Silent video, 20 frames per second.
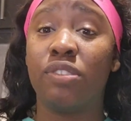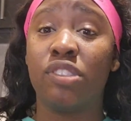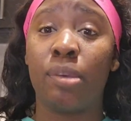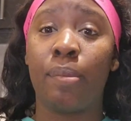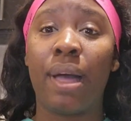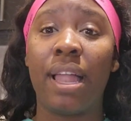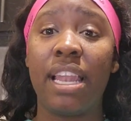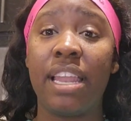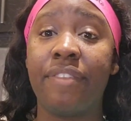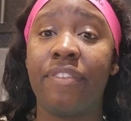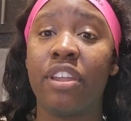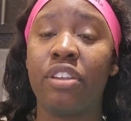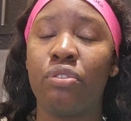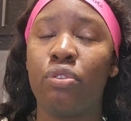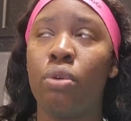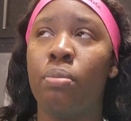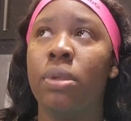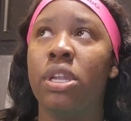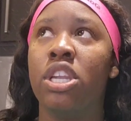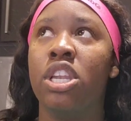So my living
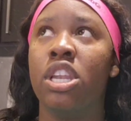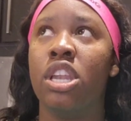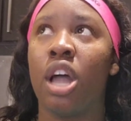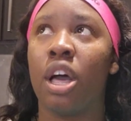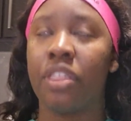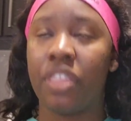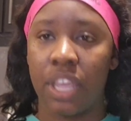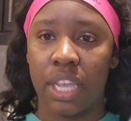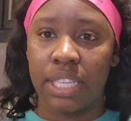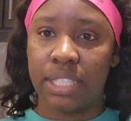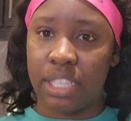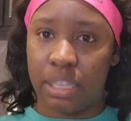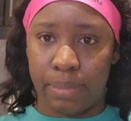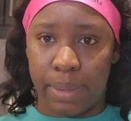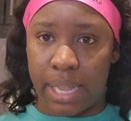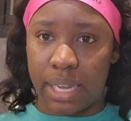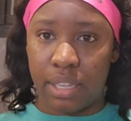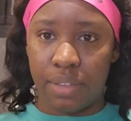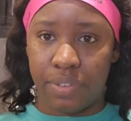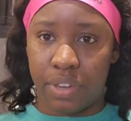room, nothing is in
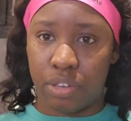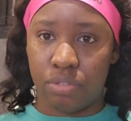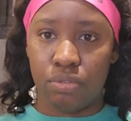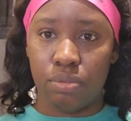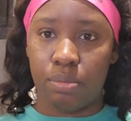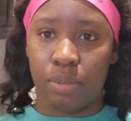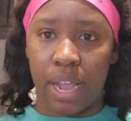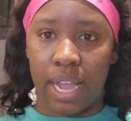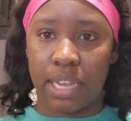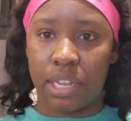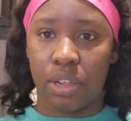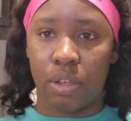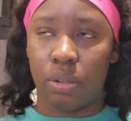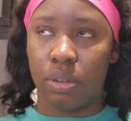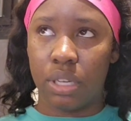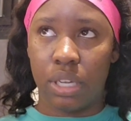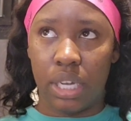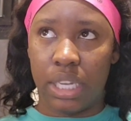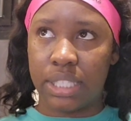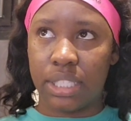my living room right now,
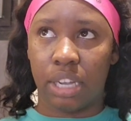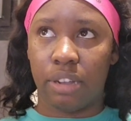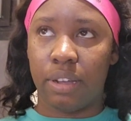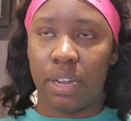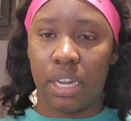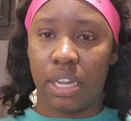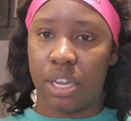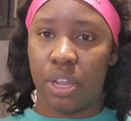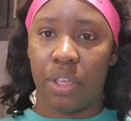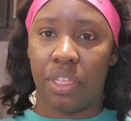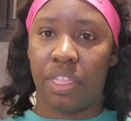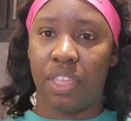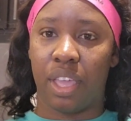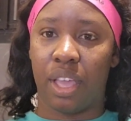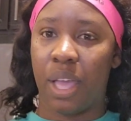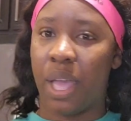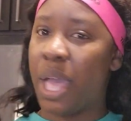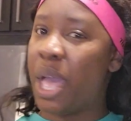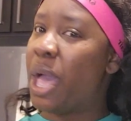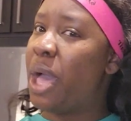literally
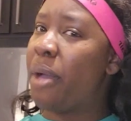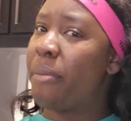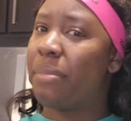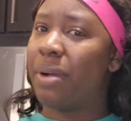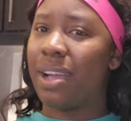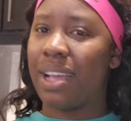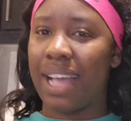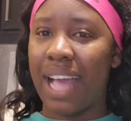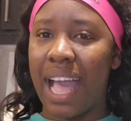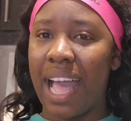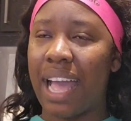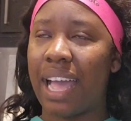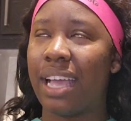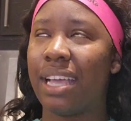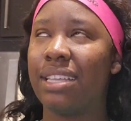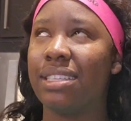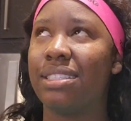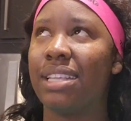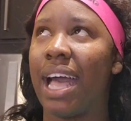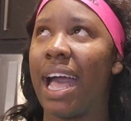nothing. But
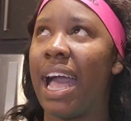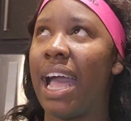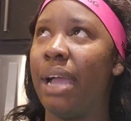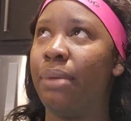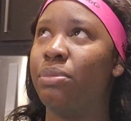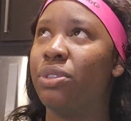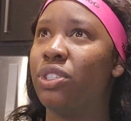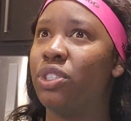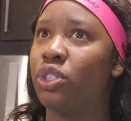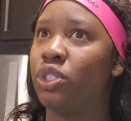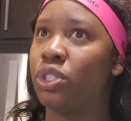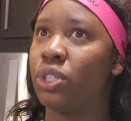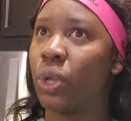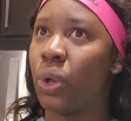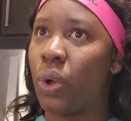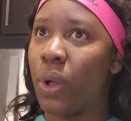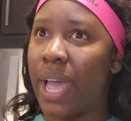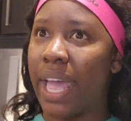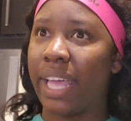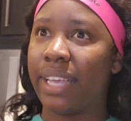guys, I am
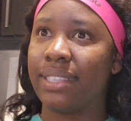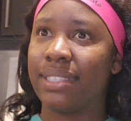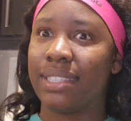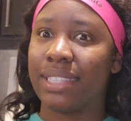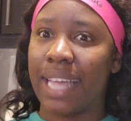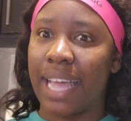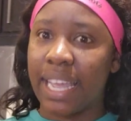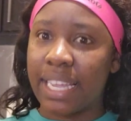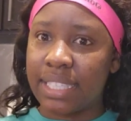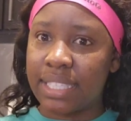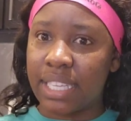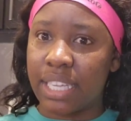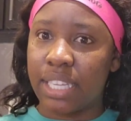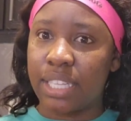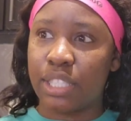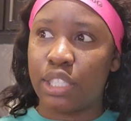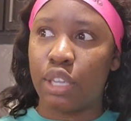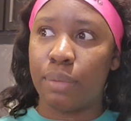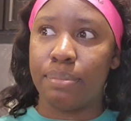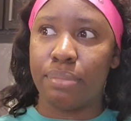so excited
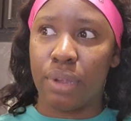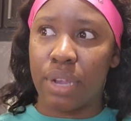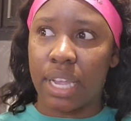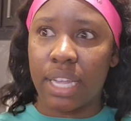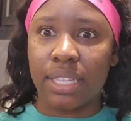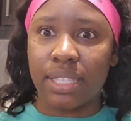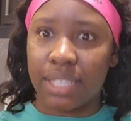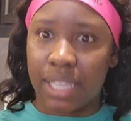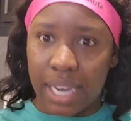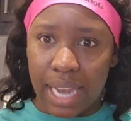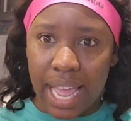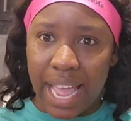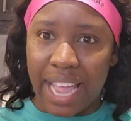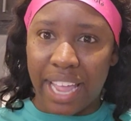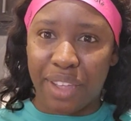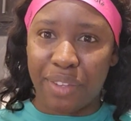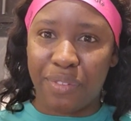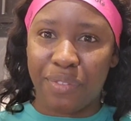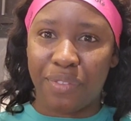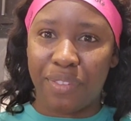to bring it to
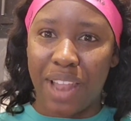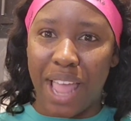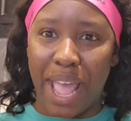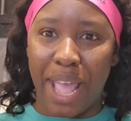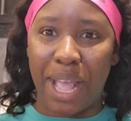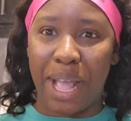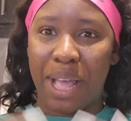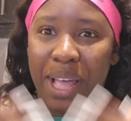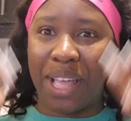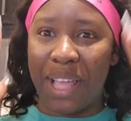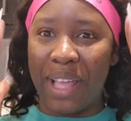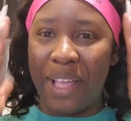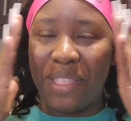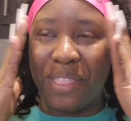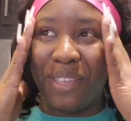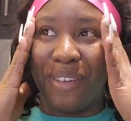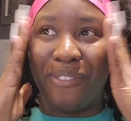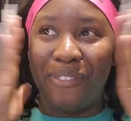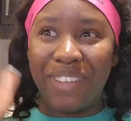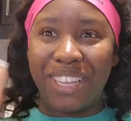life. Like
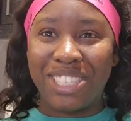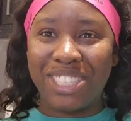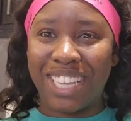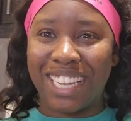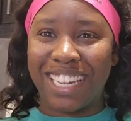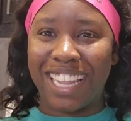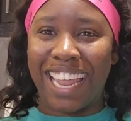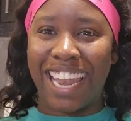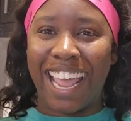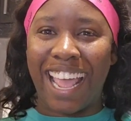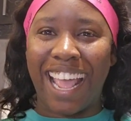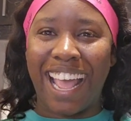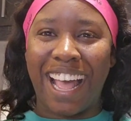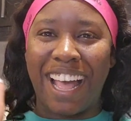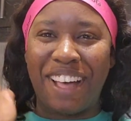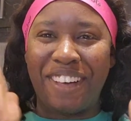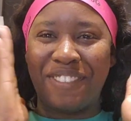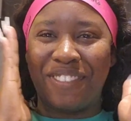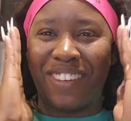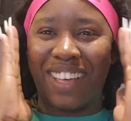the vision that I
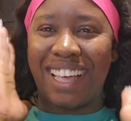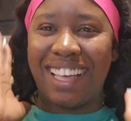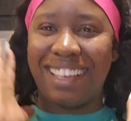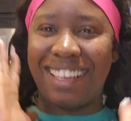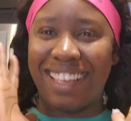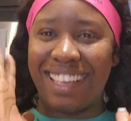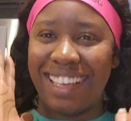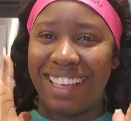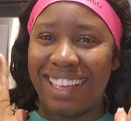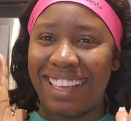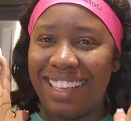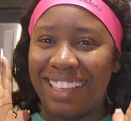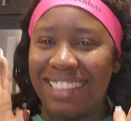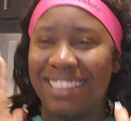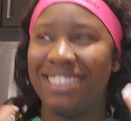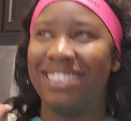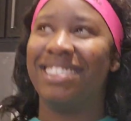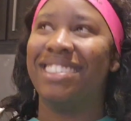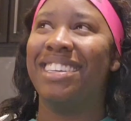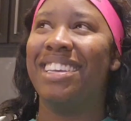have.
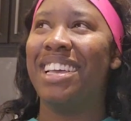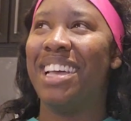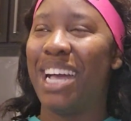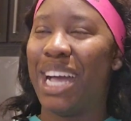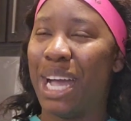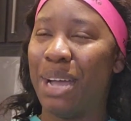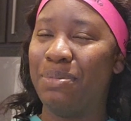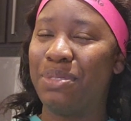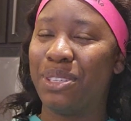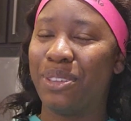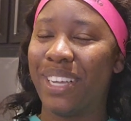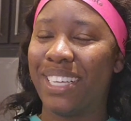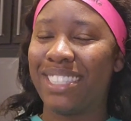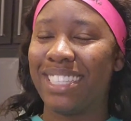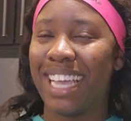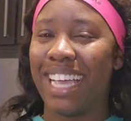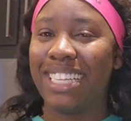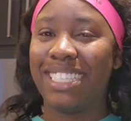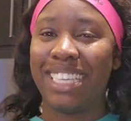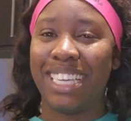Ah! I'm so
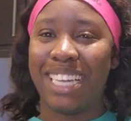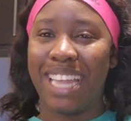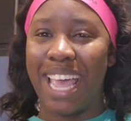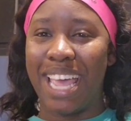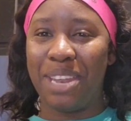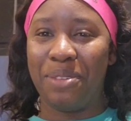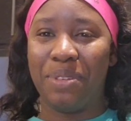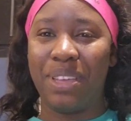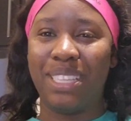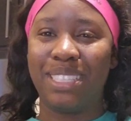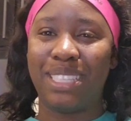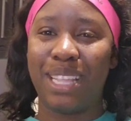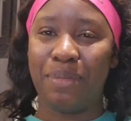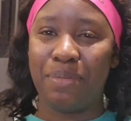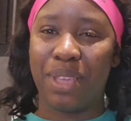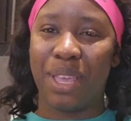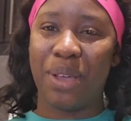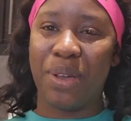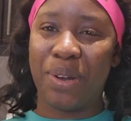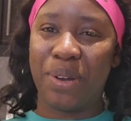excited. Anyways, let
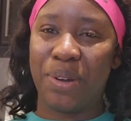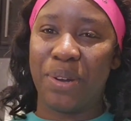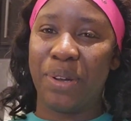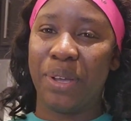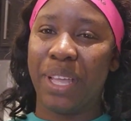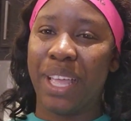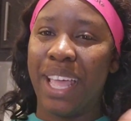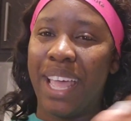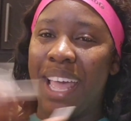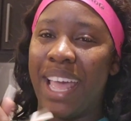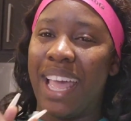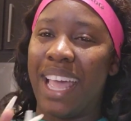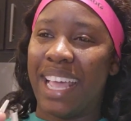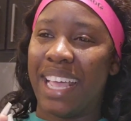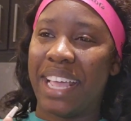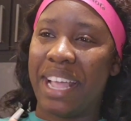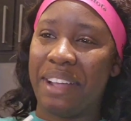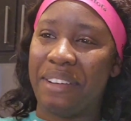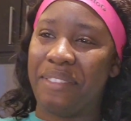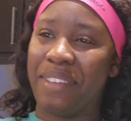me go
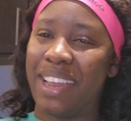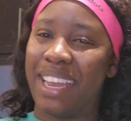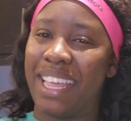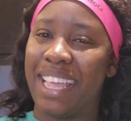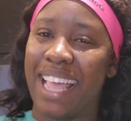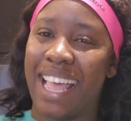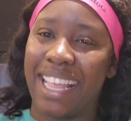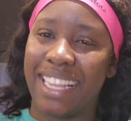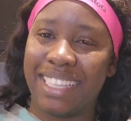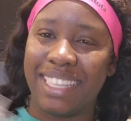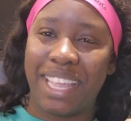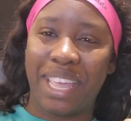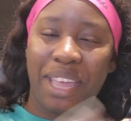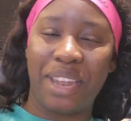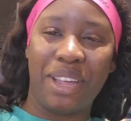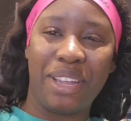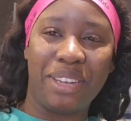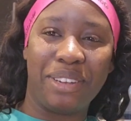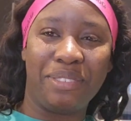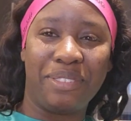get ready and head
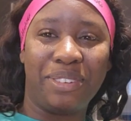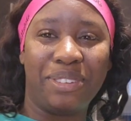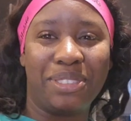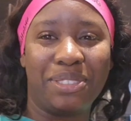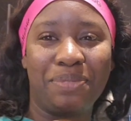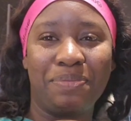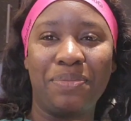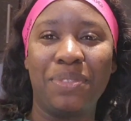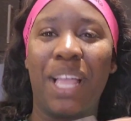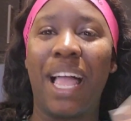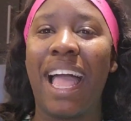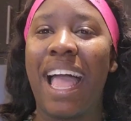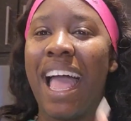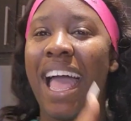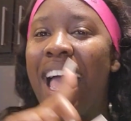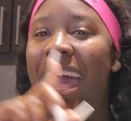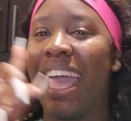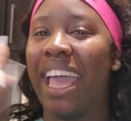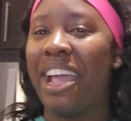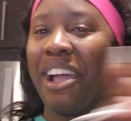on the road.
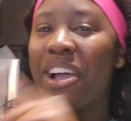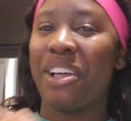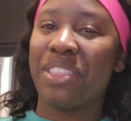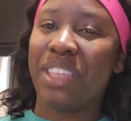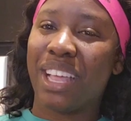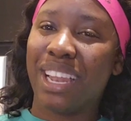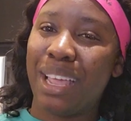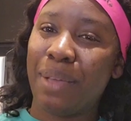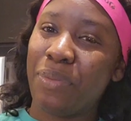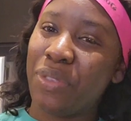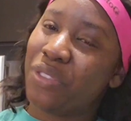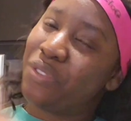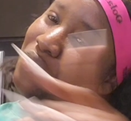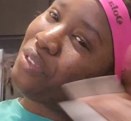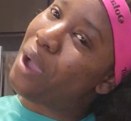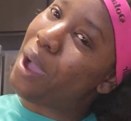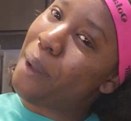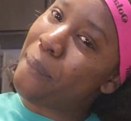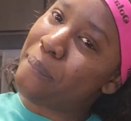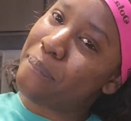Here are the clips
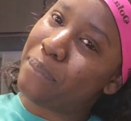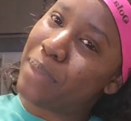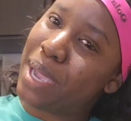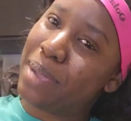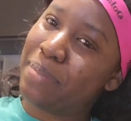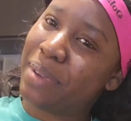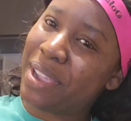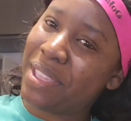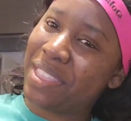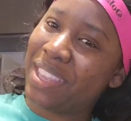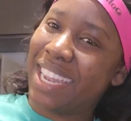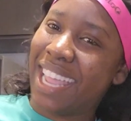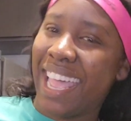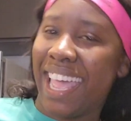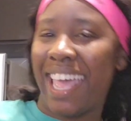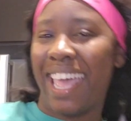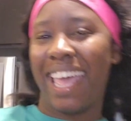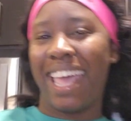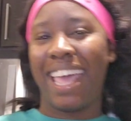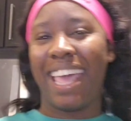from my
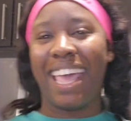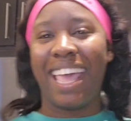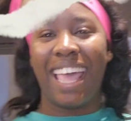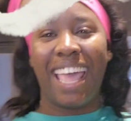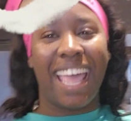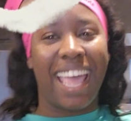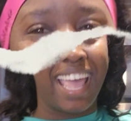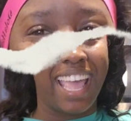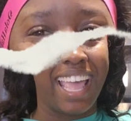birthday.